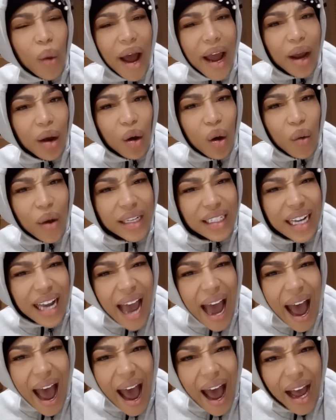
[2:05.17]
Hey, who is the
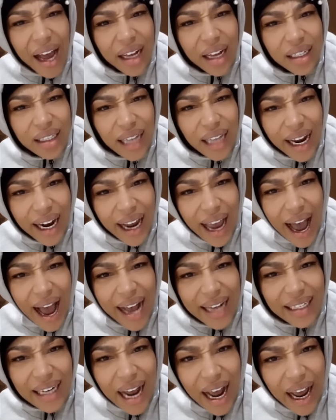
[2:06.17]
guy? Say the
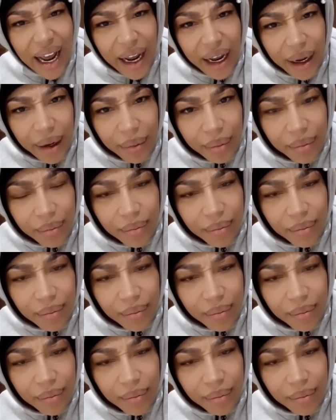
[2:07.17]
guy's name.